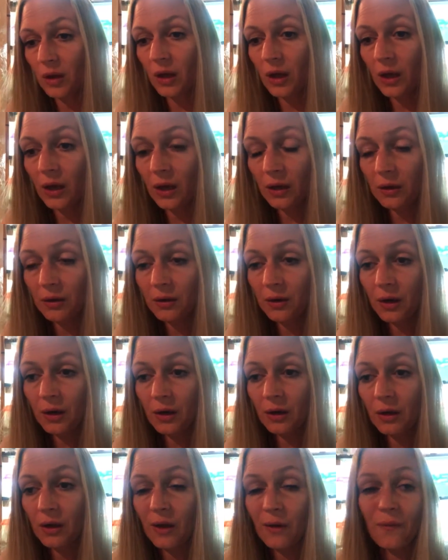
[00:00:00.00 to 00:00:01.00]

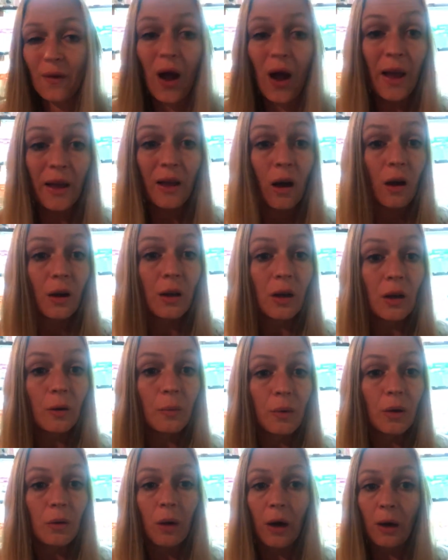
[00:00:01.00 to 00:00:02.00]
If I can't
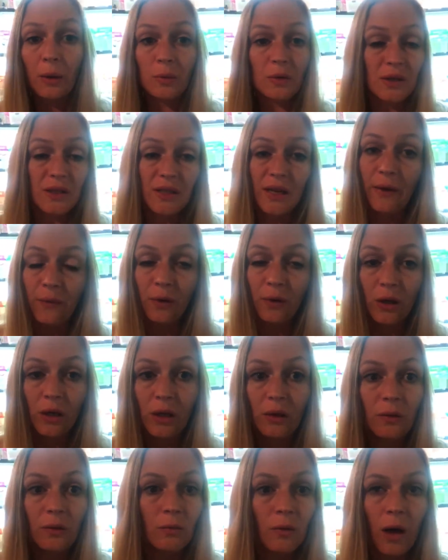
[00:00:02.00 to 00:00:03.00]
help you, I will
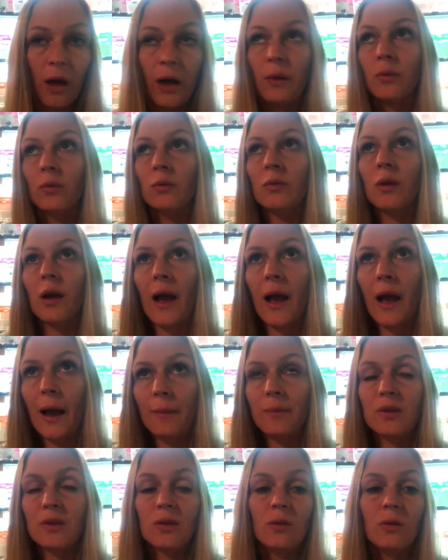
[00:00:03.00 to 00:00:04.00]

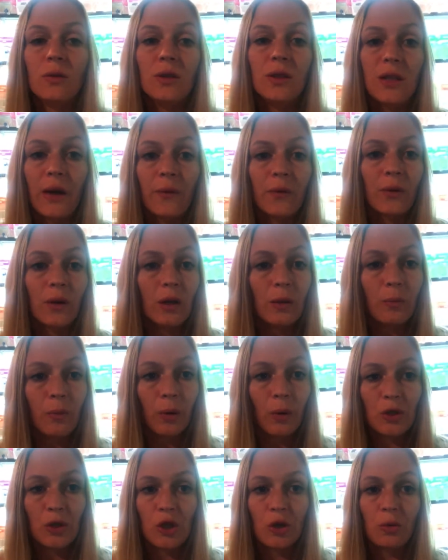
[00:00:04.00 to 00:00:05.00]
absolutely definitely
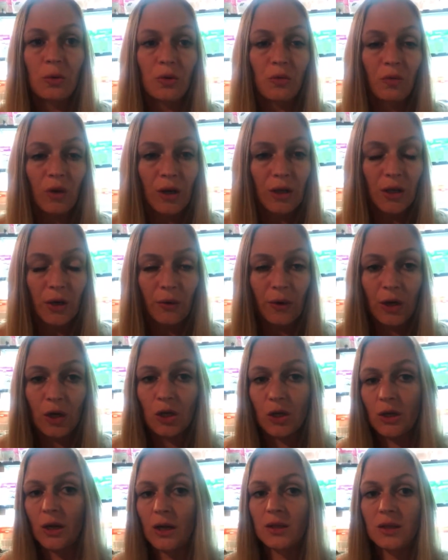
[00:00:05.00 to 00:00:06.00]
put you in the right
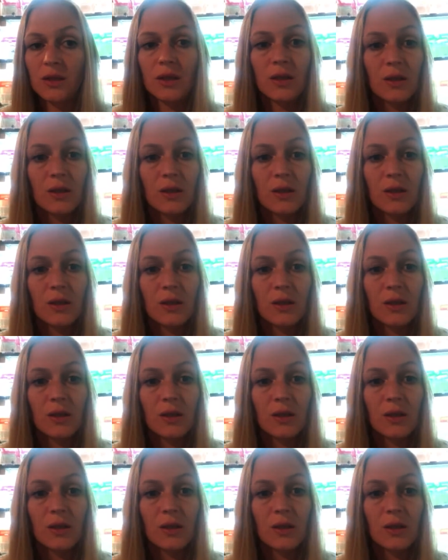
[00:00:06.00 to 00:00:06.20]
direction as to